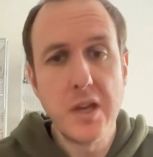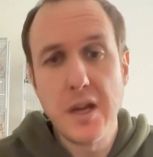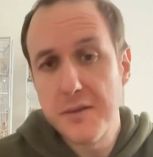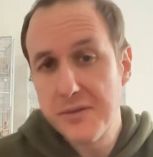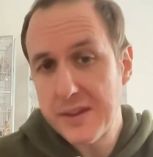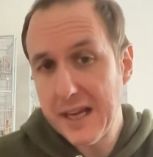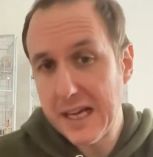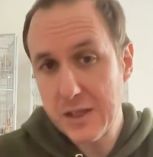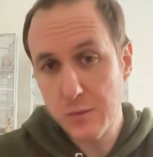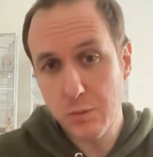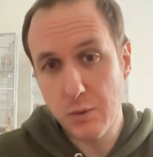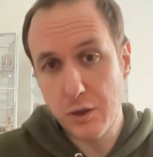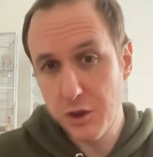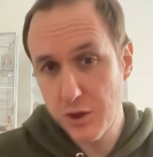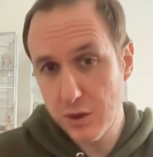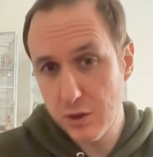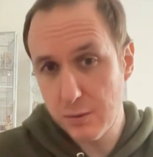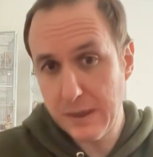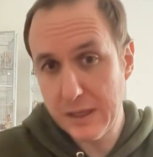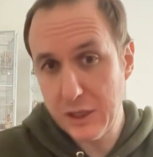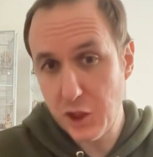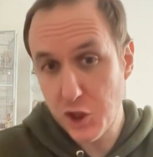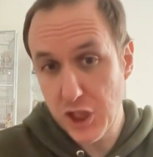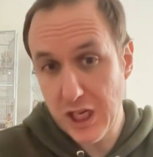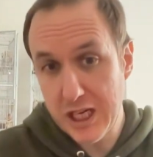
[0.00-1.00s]
That's why I just talk
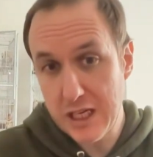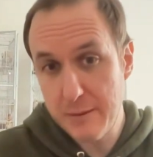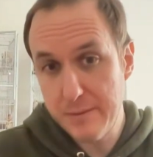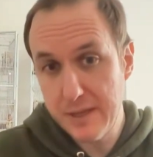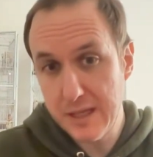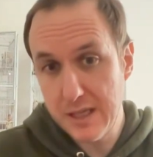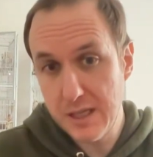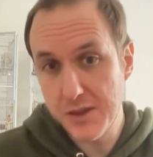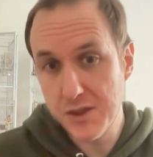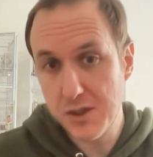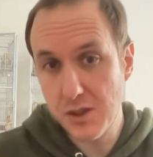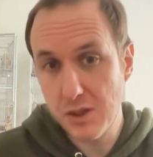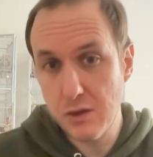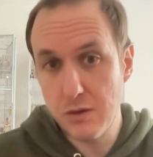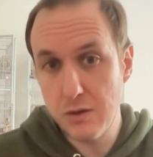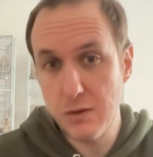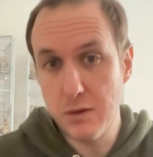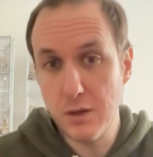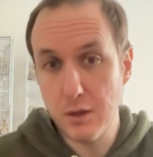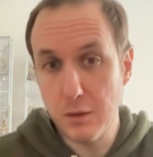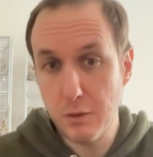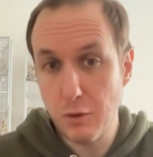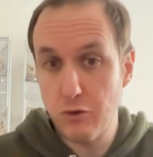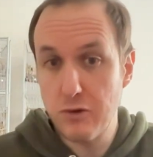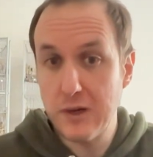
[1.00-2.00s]
about shaping. So
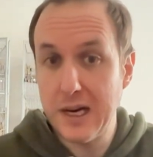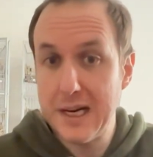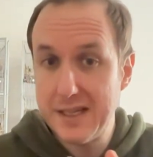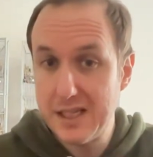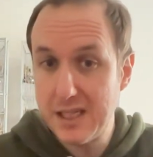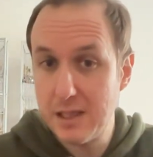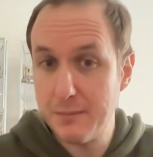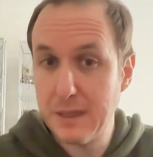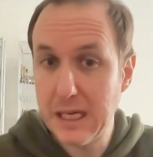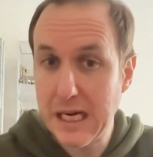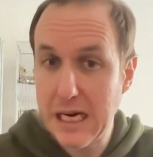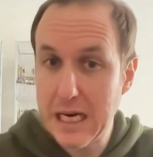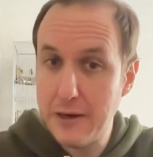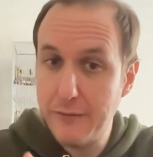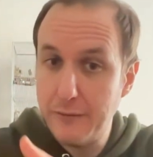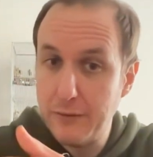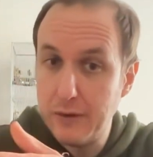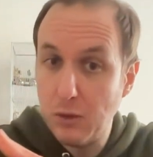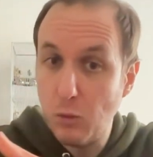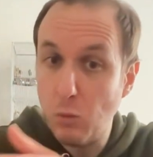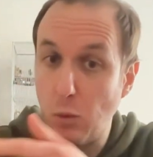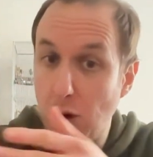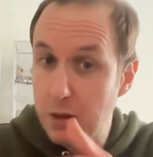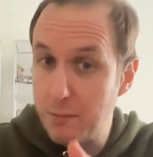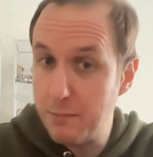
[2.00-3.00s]
creating behavior,
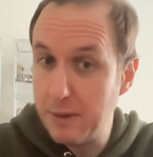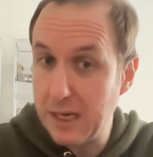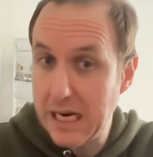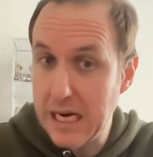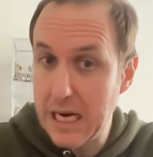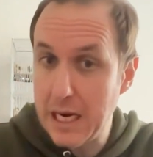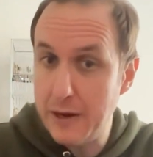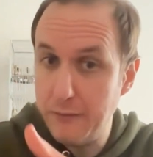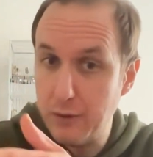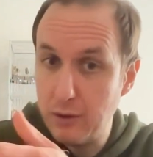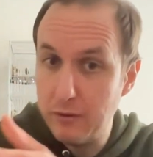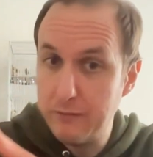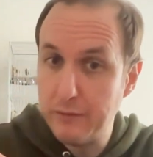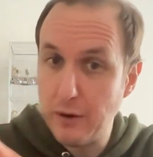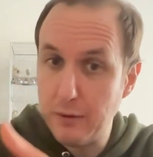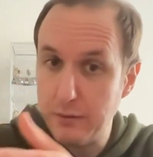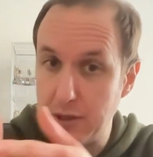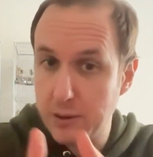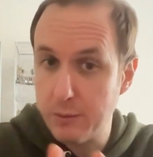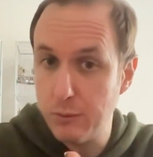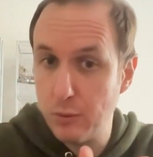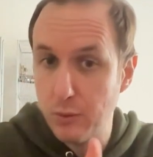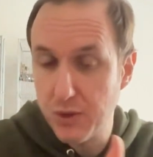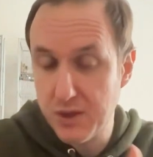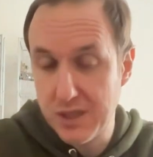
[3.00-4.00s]
one behavior in very
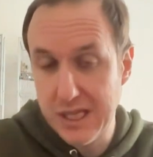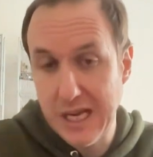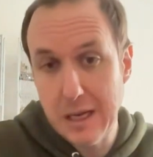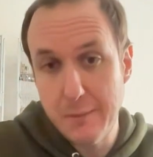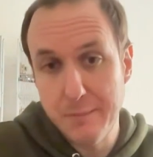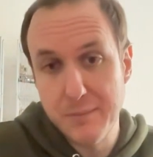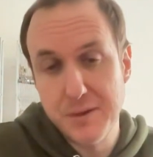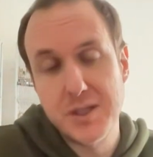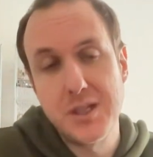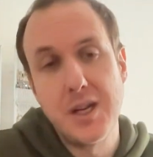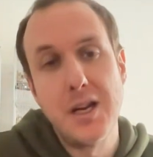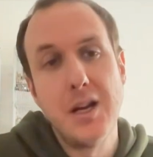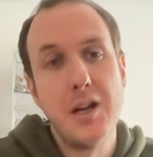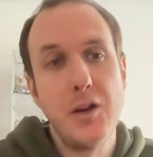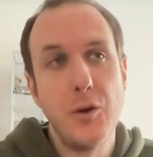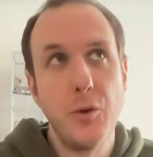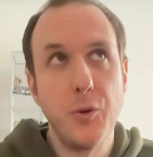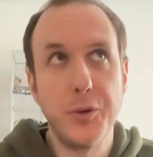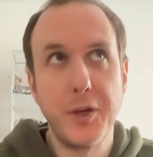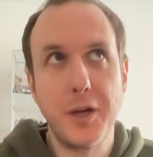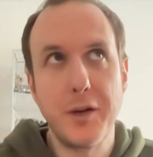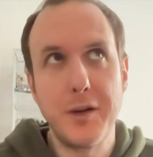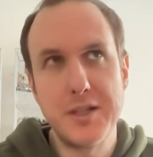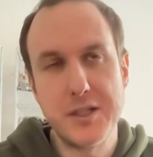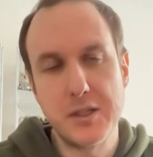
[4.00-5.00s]
small steps,
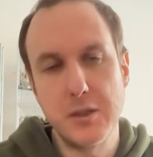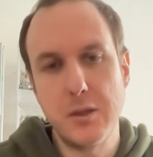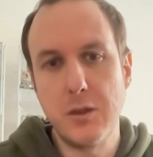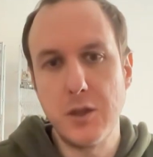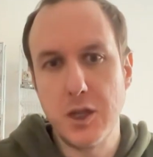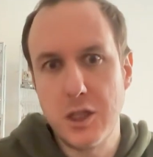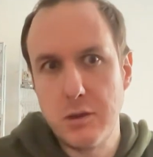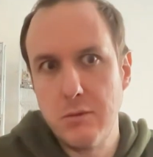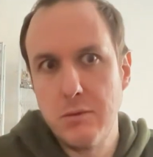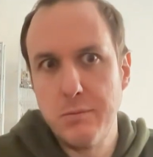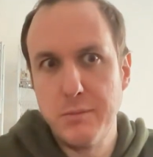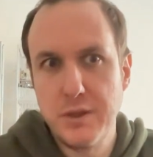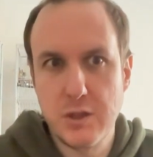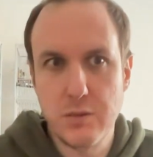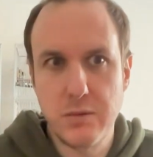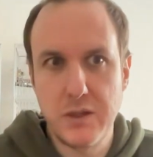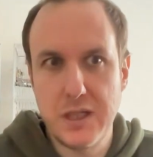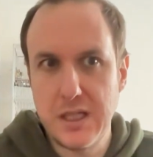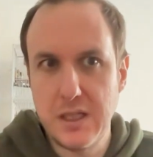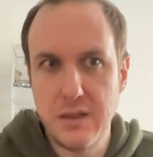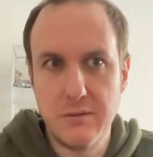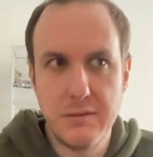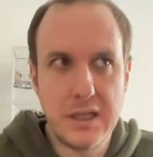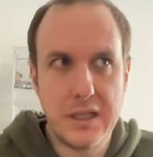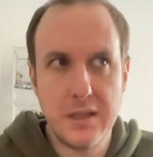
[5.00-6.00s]
although there's an argument
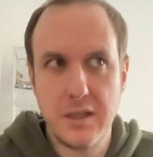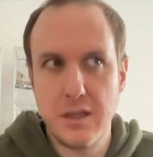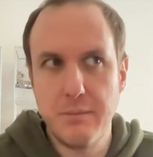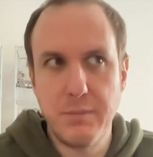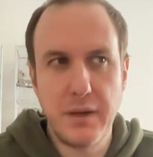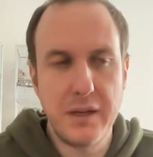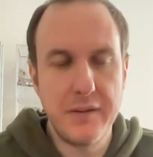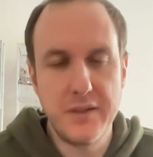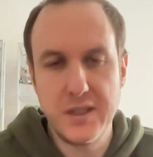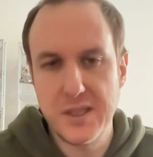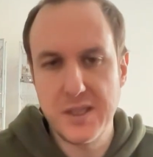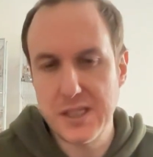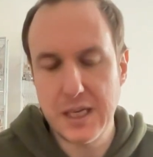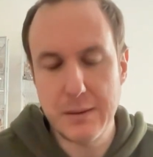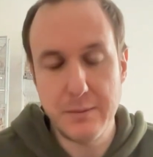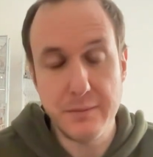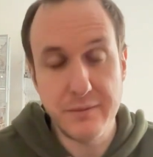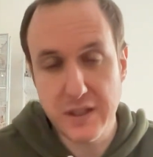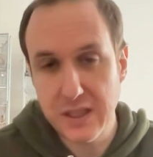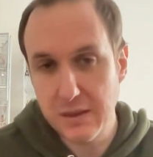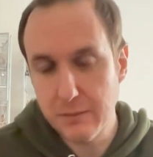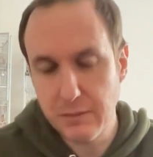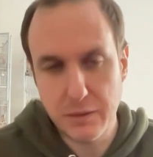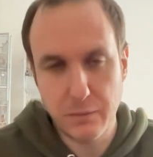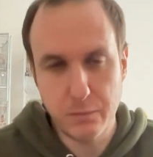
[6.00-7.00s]
between that they're both the same
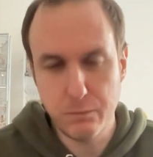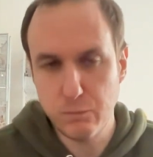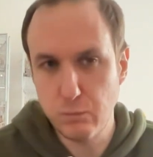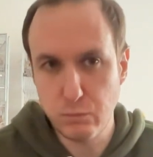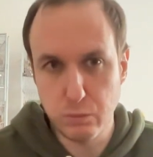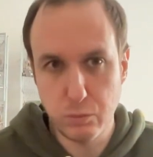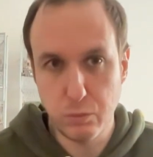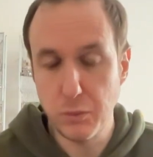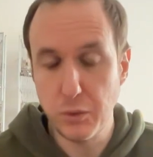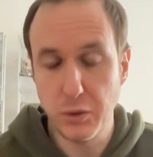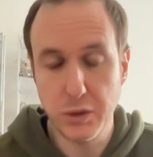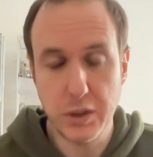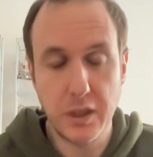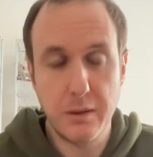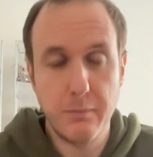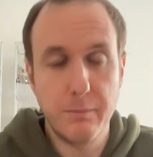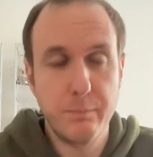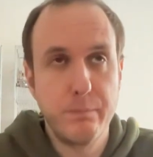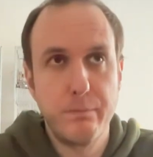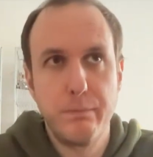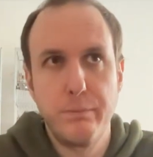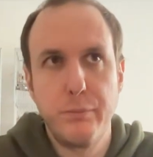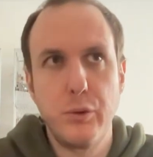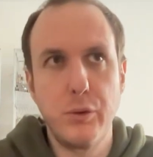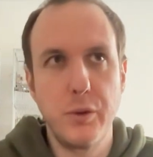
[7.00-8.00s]
thing, but I'm not going to
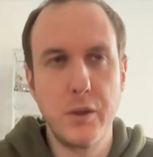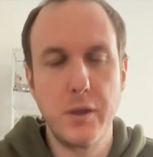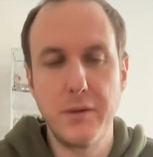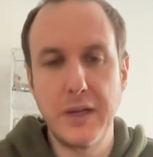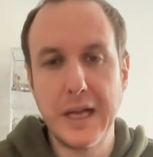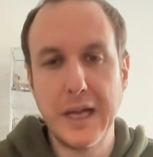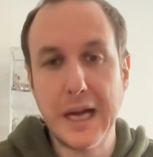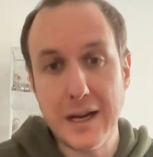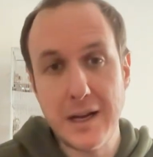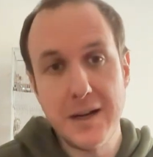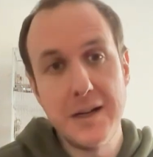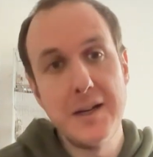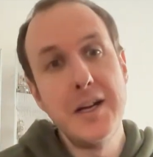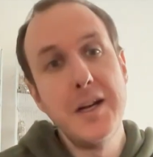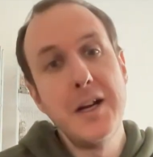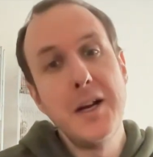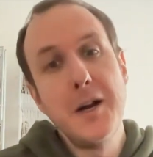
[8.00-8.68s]
bore you with that.